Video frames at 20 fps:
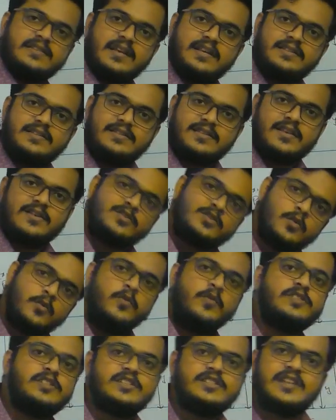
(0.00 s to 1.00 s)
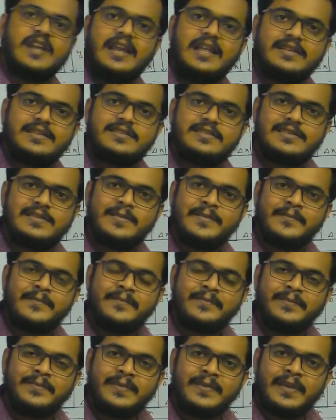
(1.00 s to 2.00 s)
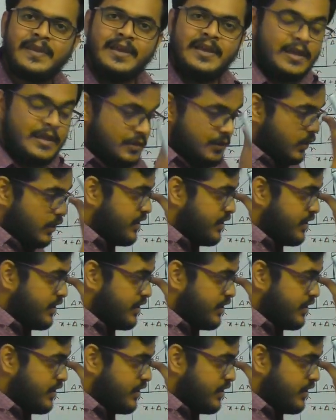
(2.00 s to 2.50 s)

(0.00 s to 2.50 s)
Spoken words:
x, so which is del x. So